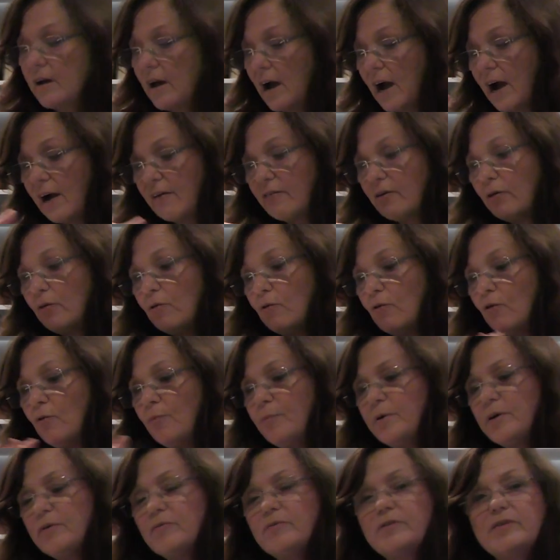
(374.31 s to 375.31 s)
are all
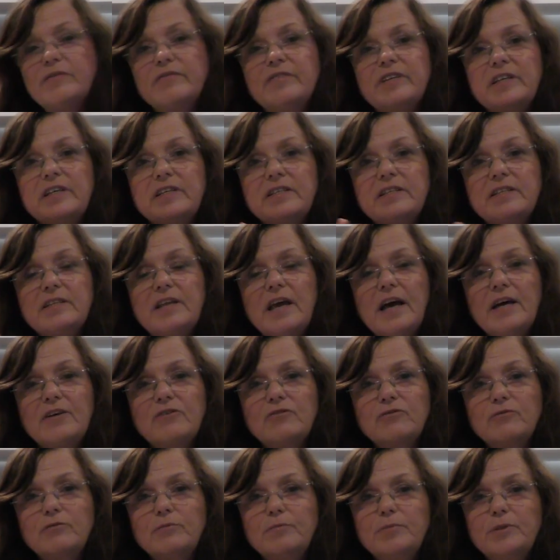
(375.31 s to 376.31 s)
built of these
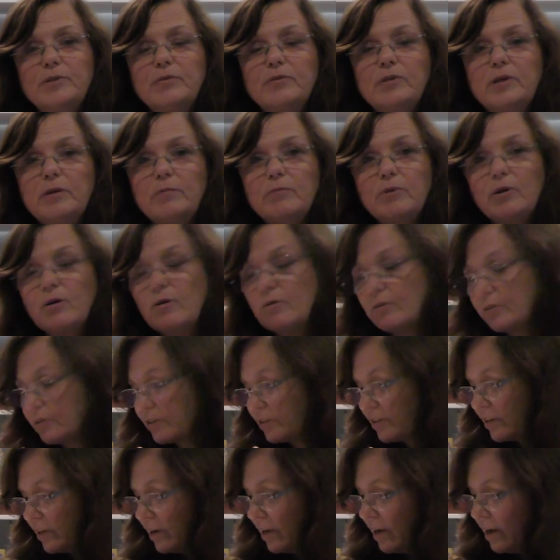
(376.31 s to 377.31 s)
natural building
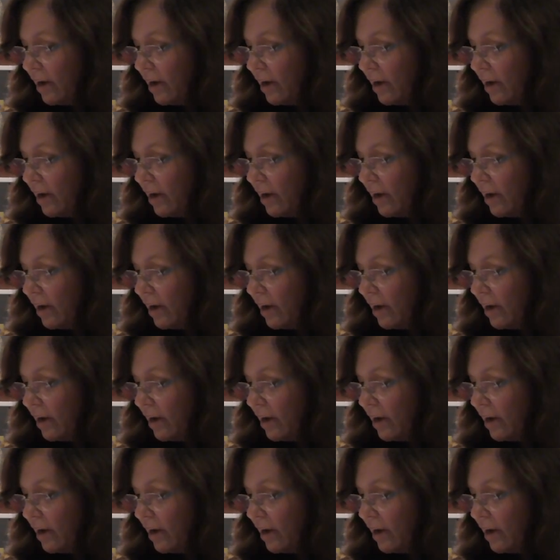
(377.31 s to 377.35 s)
blocks.